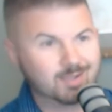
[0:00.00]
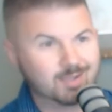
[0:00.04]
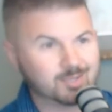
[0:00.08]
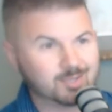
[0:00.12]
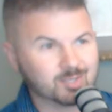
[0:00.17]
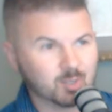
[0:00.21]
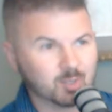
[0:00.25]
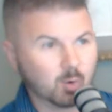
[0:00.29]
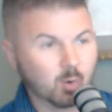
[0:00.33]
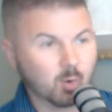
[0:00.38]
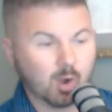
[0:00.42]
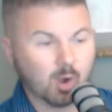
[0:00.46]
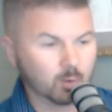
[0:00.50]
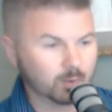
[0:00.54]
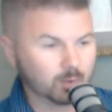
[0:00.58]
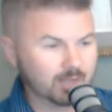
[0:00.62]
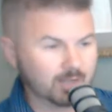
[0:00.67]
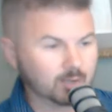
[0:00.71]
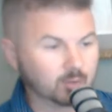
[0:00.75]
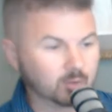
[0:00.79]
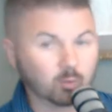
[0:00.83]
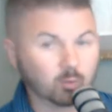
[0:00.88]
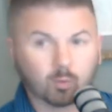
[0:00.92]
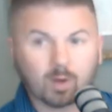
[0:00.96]
So,
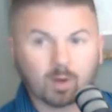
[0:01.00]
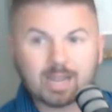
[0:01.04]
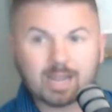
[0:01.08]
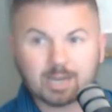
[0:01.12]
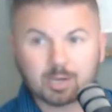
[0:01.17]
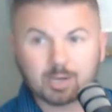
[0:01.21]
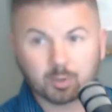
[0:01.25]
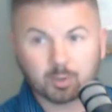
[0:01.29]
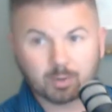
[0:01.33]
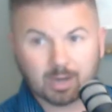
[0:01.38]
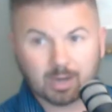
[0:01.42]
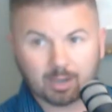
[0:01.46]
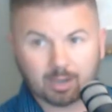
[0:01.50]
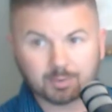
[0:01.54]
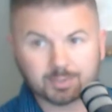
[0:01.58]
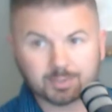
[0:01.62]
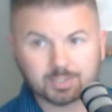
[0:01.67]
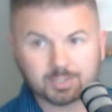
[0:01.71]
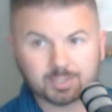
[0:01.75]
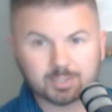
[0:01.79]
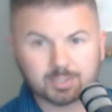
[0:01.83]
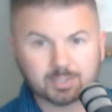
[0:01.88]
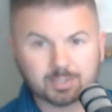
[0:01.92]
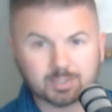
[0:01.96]
okay, great. Your
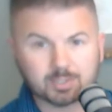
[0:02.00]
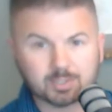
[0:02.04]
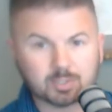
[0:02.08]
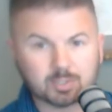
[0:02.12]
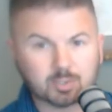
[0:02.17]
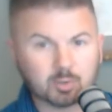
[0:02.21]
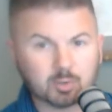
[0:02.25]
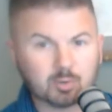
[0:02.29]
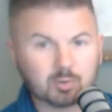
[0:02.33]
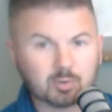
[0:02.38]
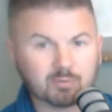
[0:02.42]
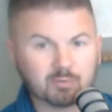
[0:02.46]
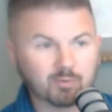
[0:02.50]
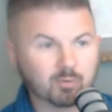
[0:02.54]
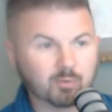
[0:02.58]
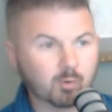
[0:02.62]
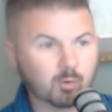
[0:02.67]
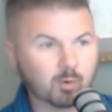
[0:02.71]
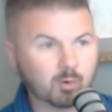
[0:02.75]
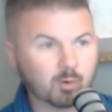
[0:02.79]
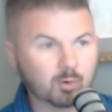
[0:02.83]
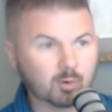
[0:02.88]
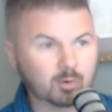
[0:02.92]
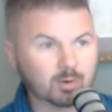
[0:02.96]
house is good
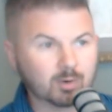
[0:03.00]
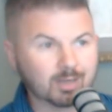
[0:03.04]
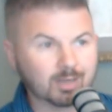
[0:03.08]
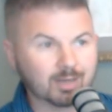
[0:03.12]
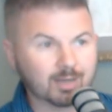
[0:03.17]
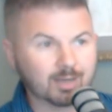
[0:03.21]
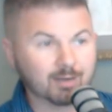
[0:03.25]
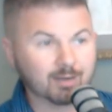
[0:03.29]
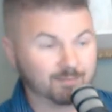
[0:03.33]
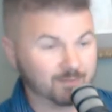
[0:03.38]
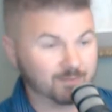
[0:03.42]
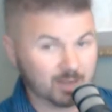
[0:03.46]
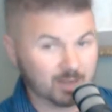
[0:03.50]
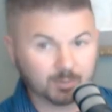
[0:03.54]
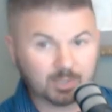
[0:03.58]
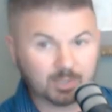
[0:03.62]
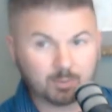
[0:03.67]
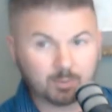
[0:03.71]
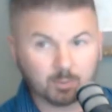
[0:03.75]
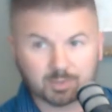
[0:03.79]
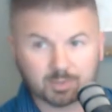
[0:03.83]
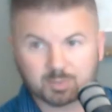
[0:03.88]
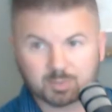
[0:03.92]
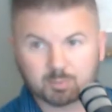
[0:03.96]
for a
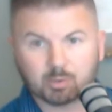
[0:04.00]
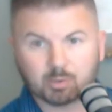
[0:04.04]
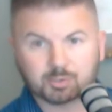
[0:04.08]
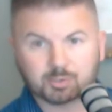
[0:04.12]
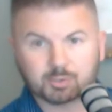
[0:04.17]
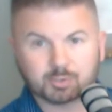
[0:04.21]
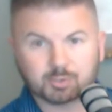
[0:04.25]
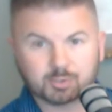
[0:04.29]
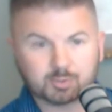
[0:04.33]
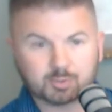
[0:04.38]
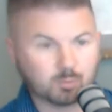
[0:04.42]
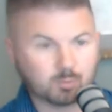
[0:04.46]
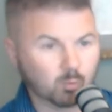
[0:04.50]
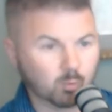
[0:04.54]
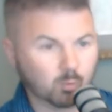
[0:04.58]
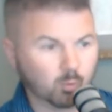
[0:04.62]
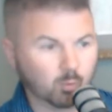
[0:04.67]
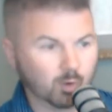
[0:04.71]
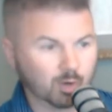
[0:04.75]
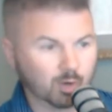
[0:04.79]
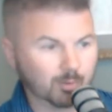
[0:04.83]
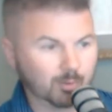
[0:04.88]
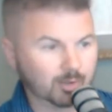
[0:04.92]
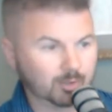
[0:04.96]
family with small children.
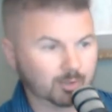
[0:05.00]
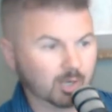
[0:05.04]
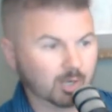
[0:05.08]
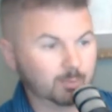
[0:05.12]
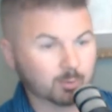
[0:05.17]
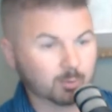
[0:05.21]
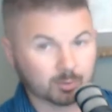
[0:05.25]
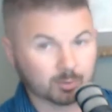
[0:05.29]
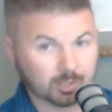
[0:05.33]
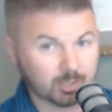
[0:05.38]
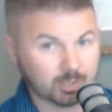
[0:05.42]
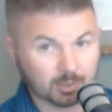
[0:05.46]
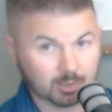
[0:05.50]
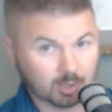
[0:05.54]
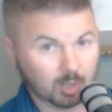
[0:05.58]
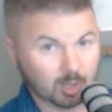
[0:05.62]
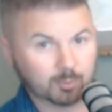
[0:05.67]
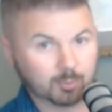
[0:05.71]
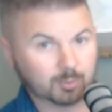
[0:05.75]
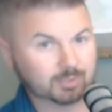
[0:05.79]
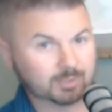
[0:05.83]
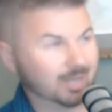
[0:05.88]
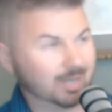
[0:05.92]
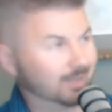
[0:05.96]
What about a couple? Can a
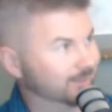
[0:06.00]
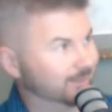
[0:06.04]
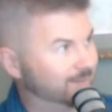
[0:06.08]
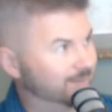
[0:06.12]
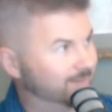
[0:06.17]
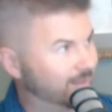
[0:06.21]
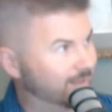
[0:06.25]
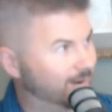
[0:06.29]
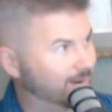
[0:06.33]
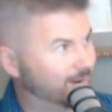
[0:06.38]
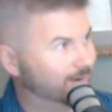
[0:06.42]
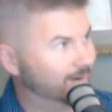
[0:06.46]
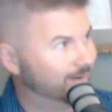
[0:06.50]
couple not live there?